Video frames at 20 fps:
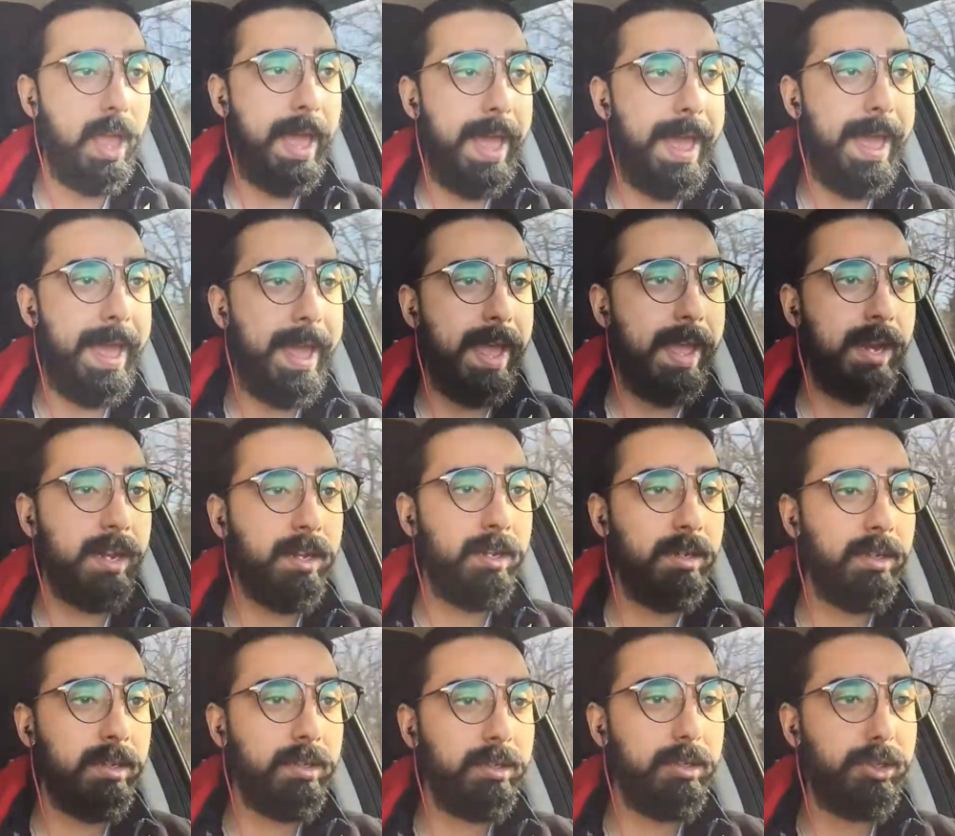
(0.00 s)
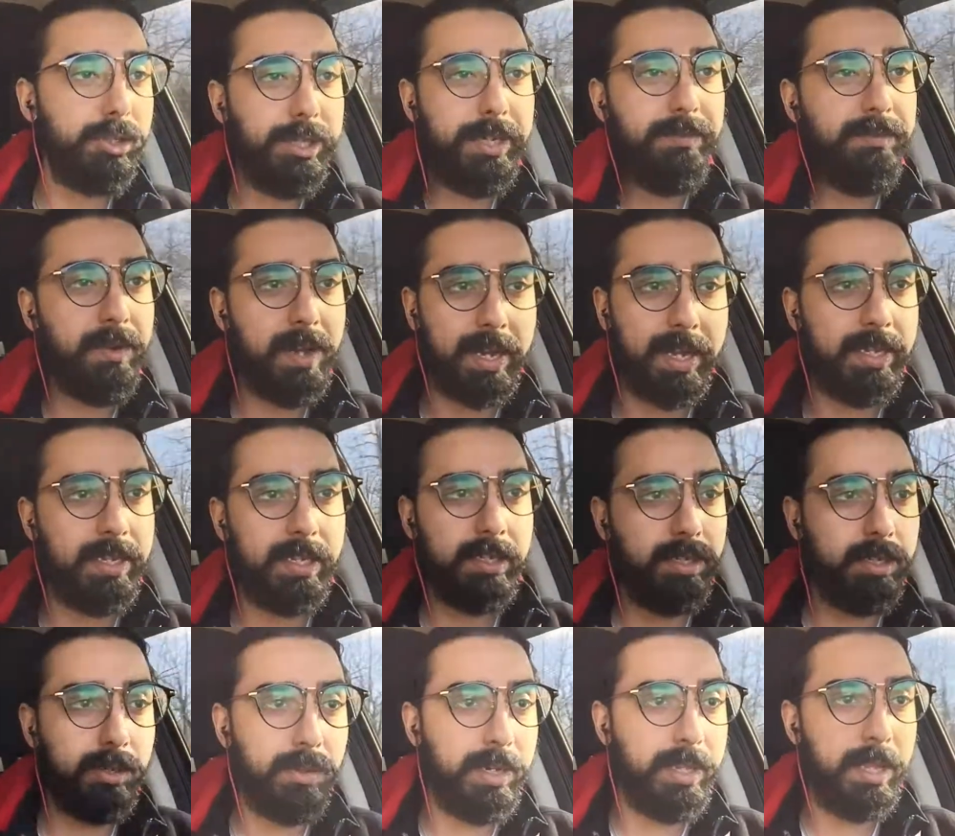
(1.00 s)
and she fucking
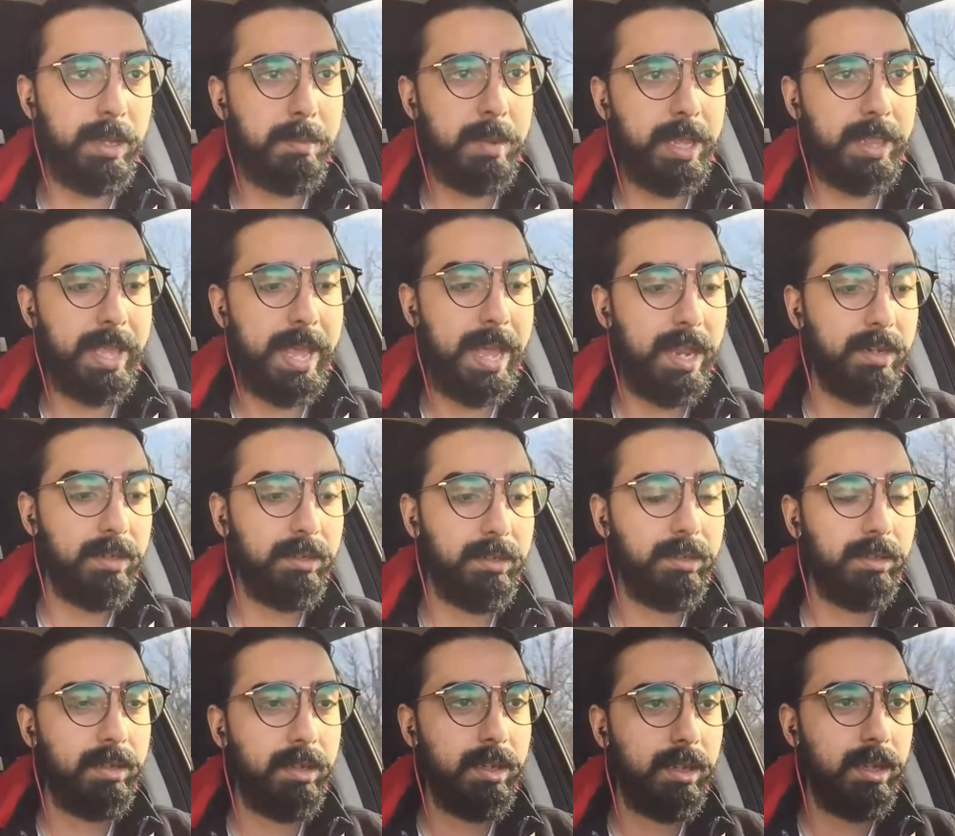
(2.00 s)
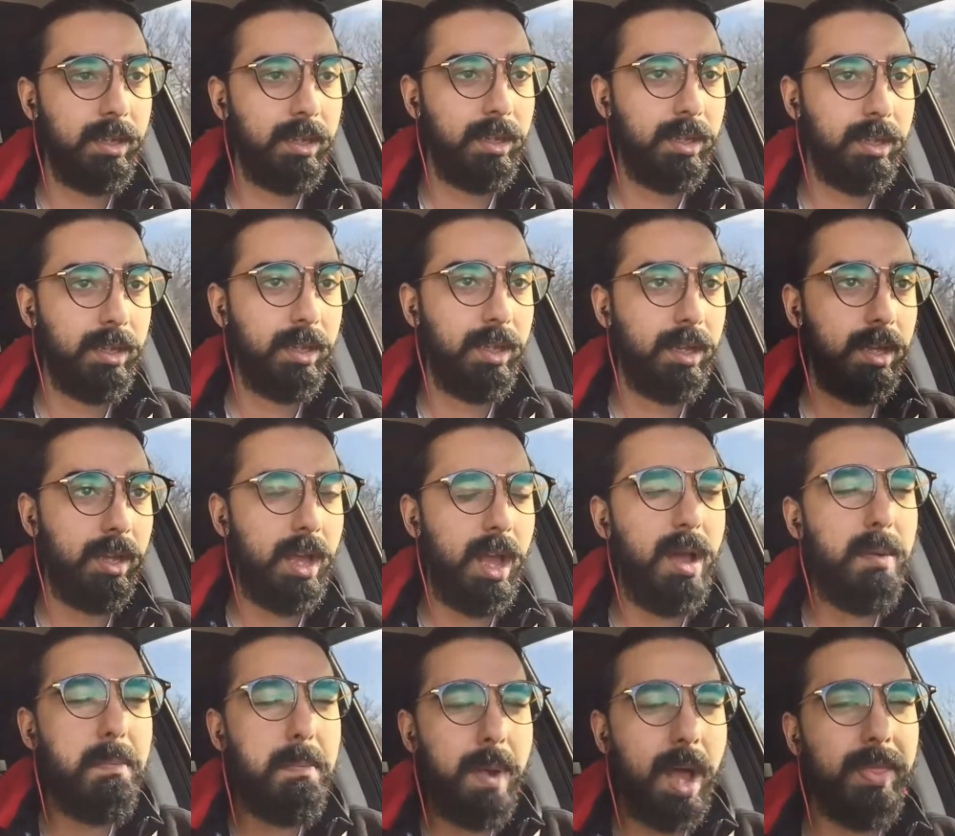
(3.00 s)
didn't do anything about that.
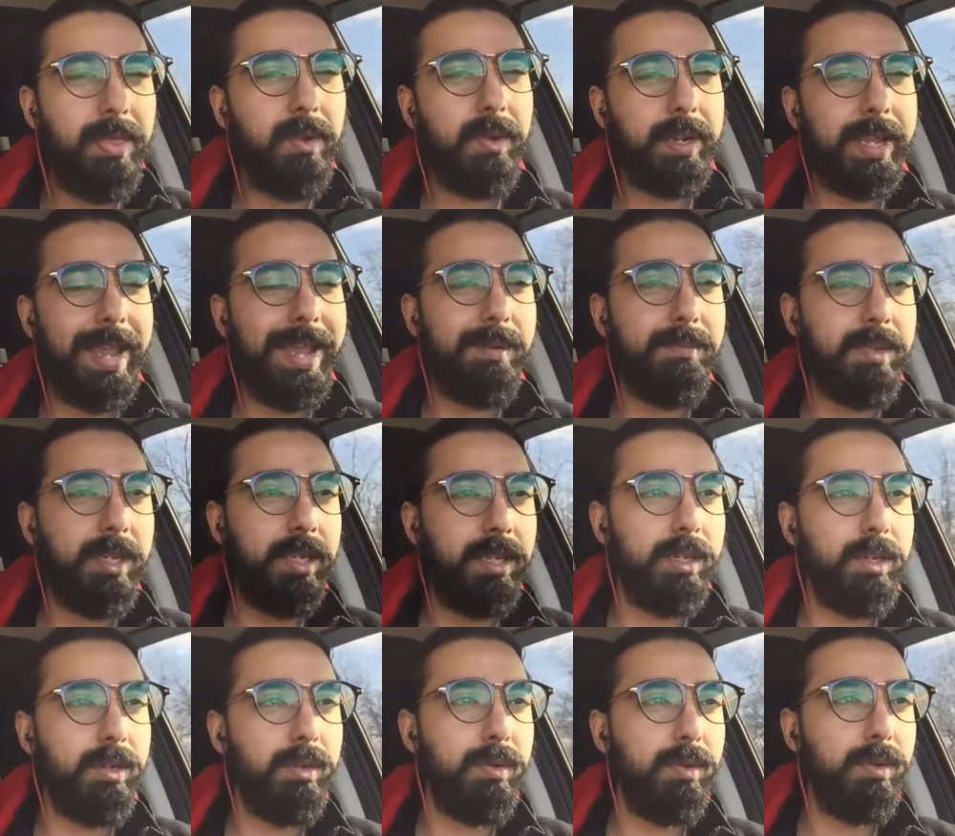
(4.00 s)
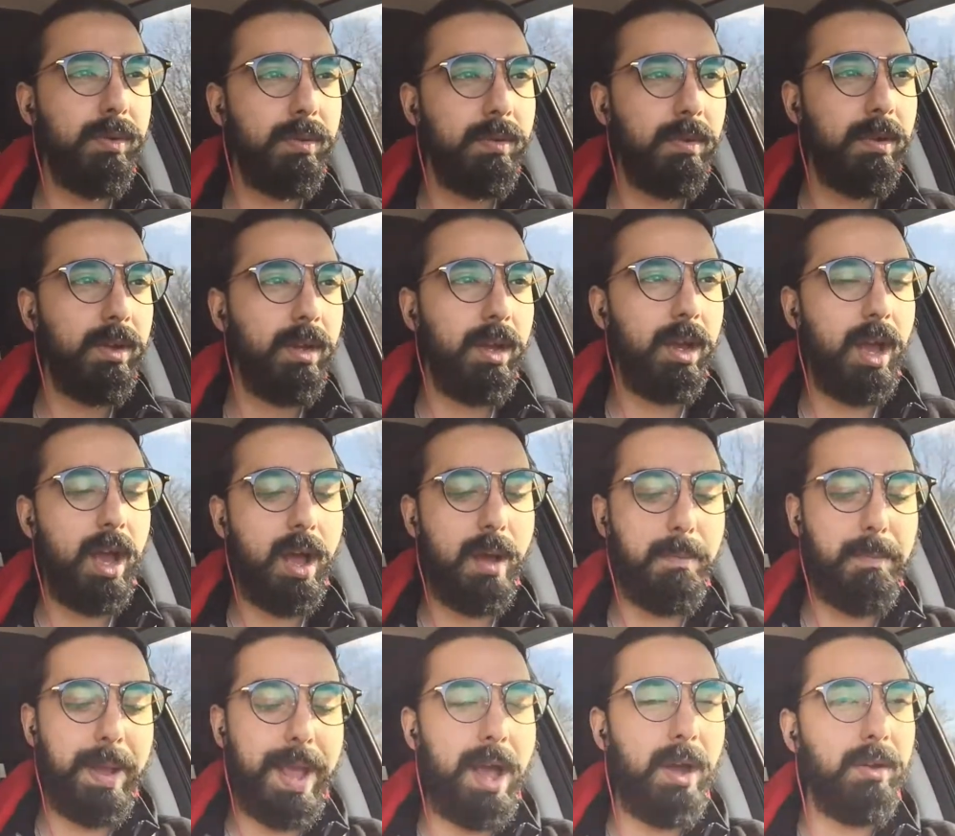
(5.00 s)
A mother came to you
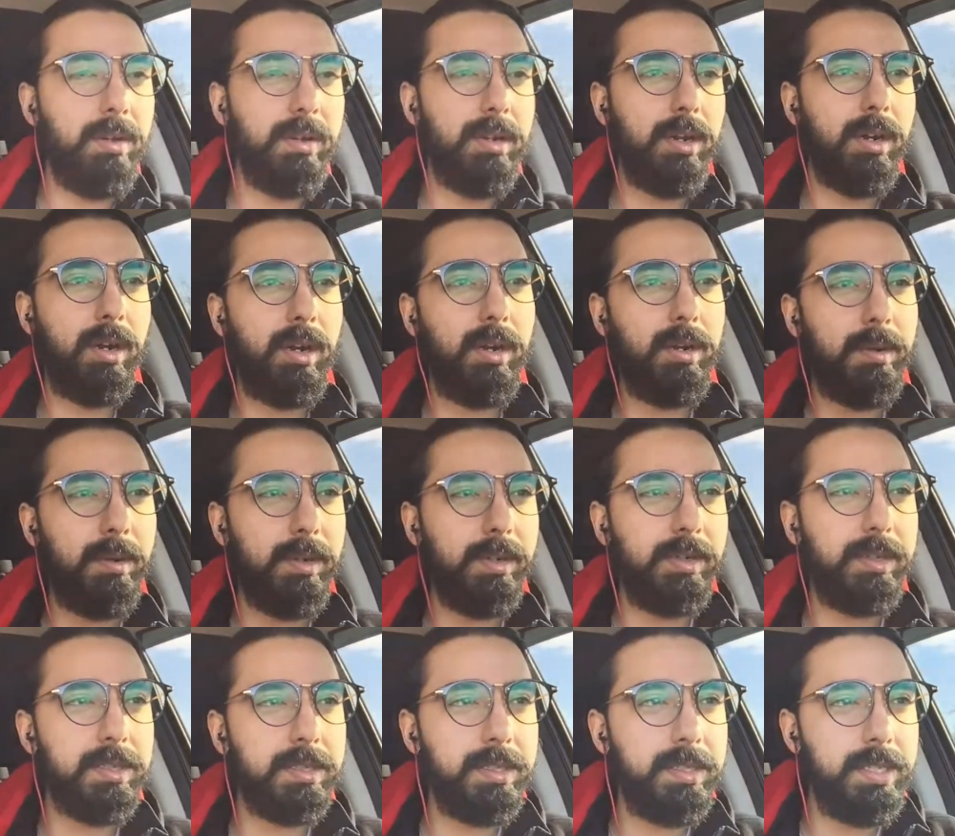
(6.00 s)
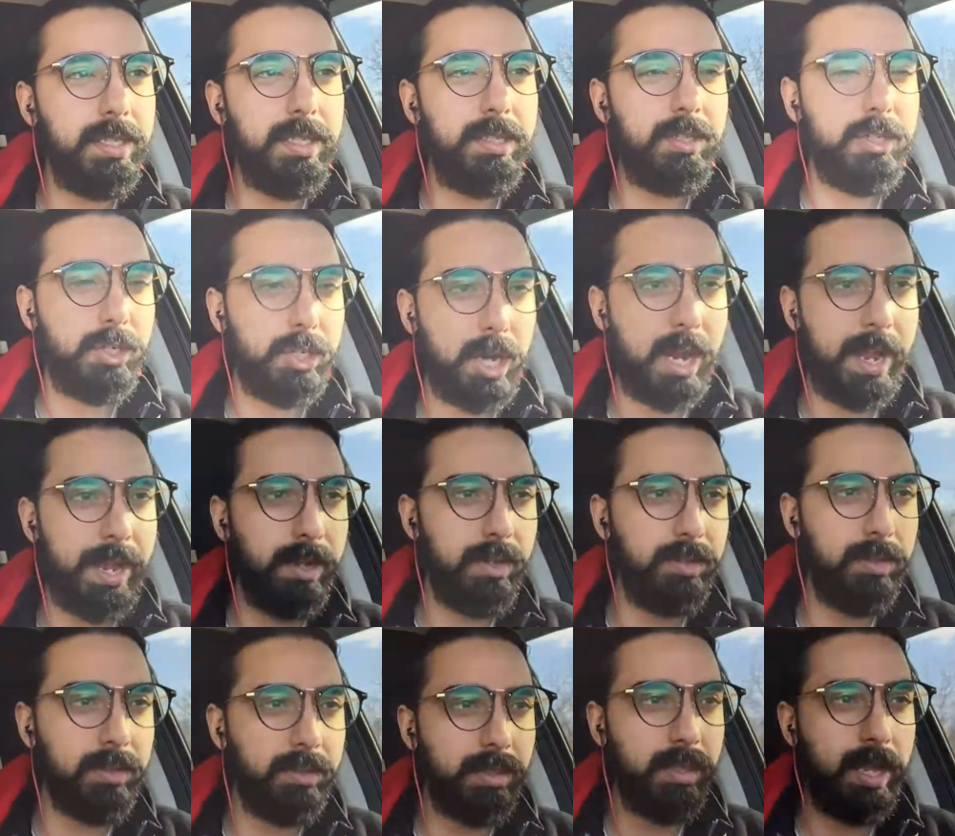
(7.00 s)
about her deceased
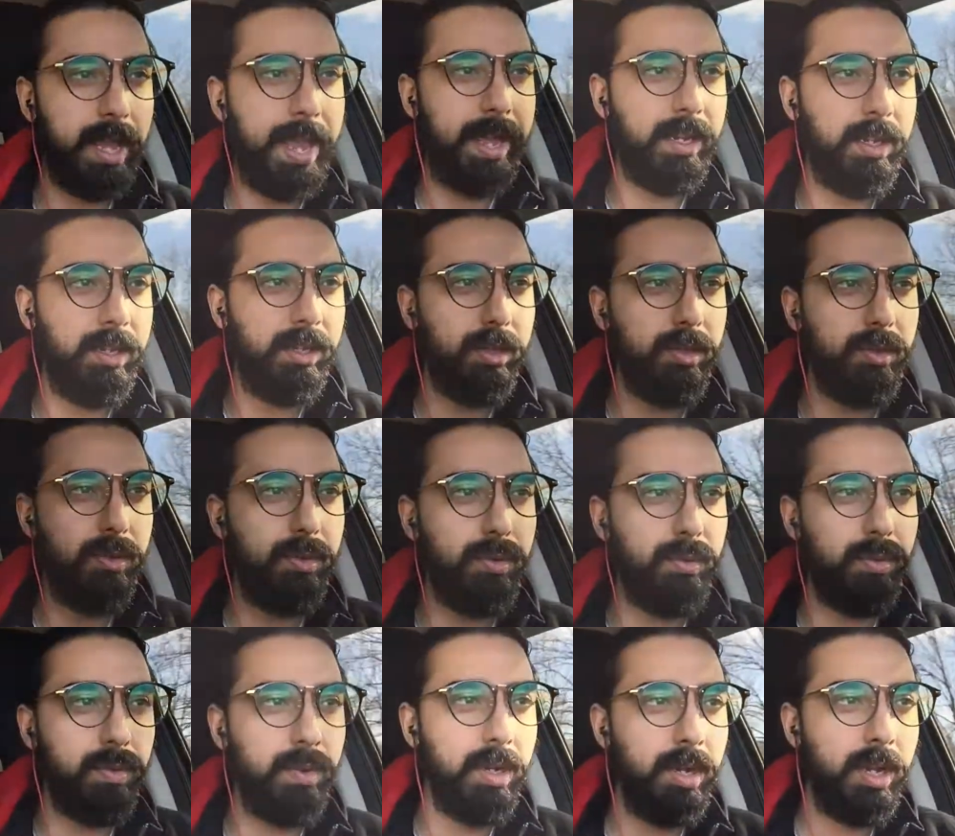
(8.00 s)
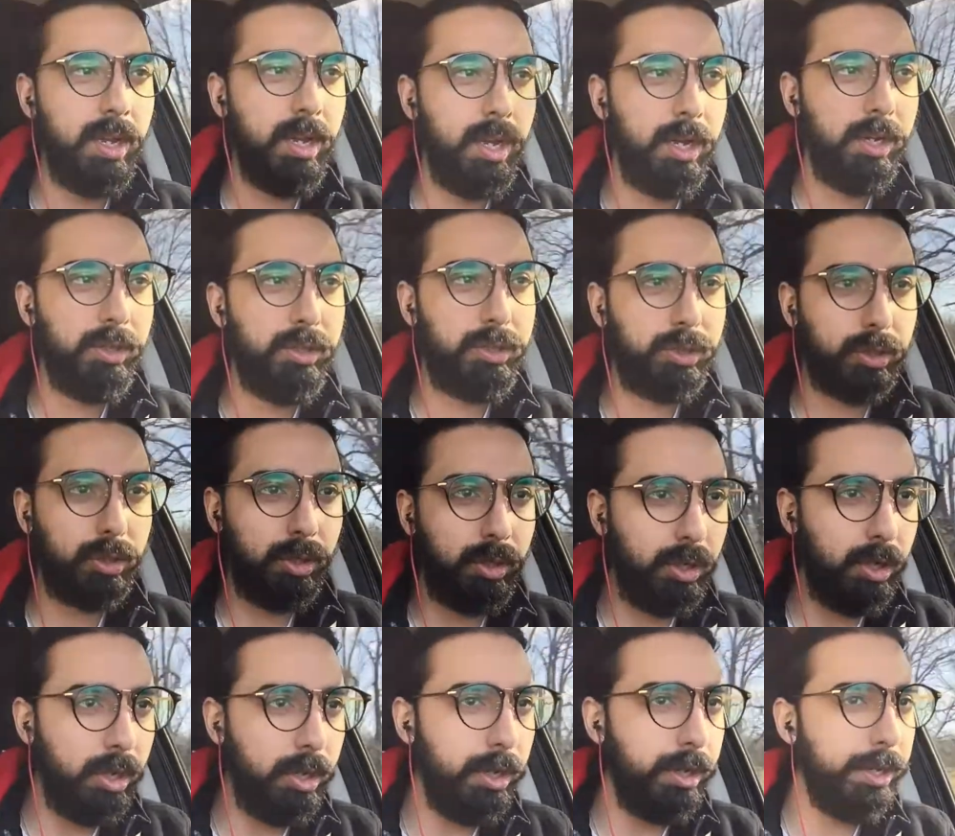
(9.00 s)
child, and you
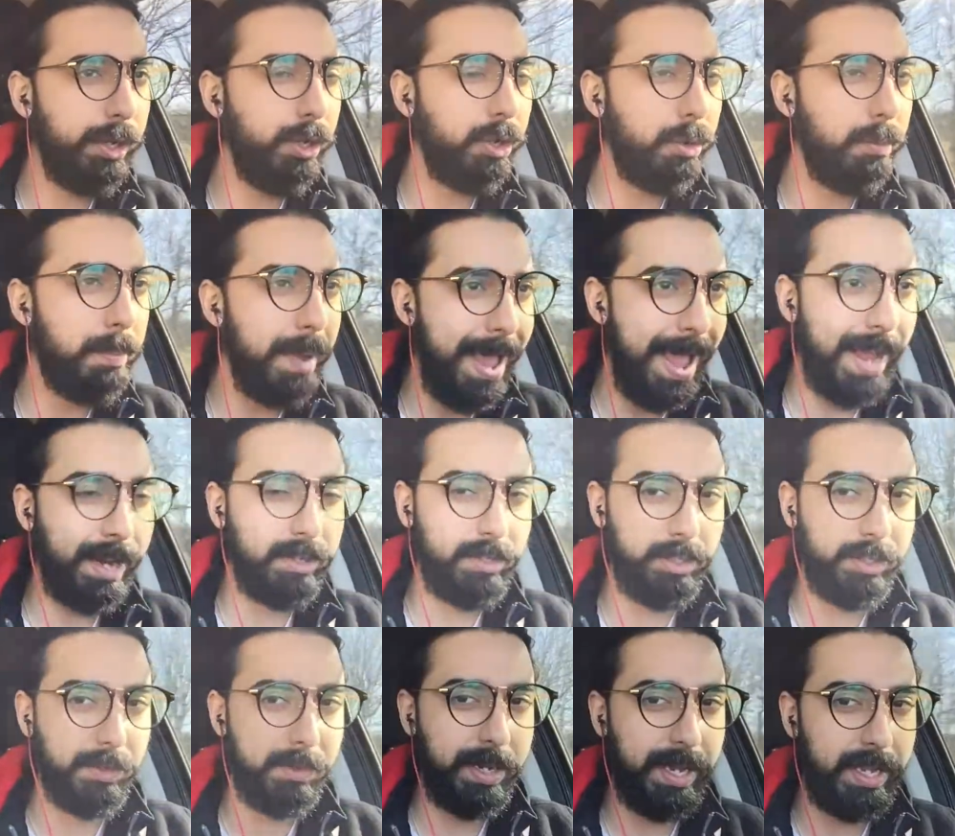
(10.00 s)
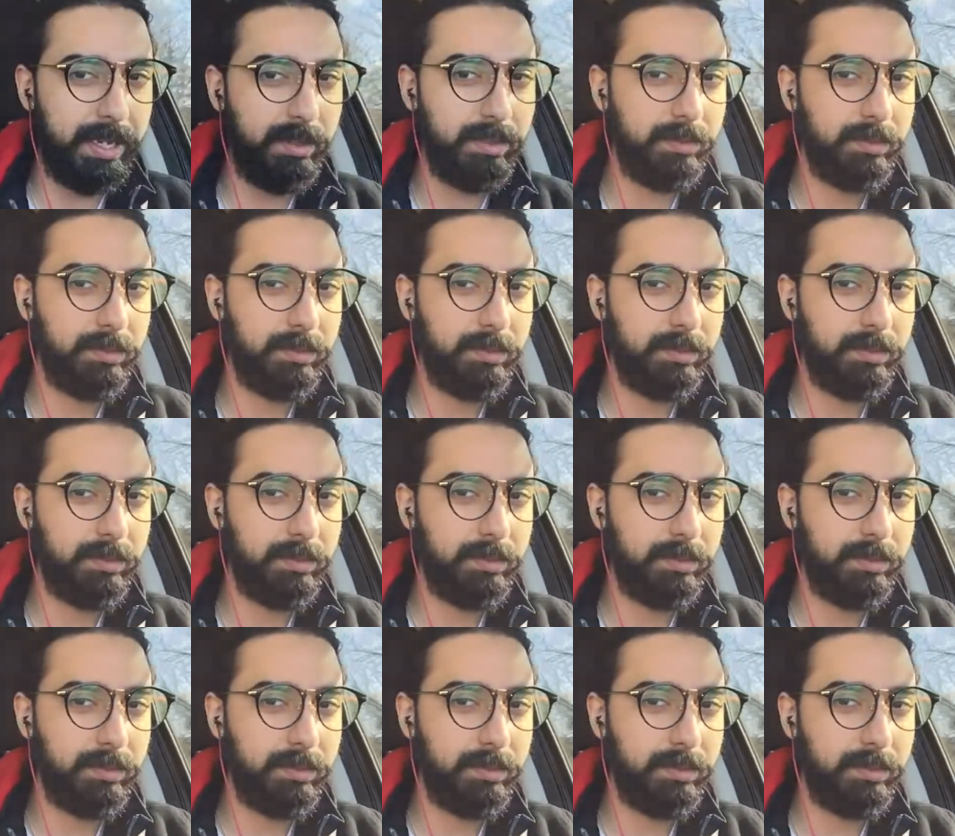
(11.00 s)
turned your back to it.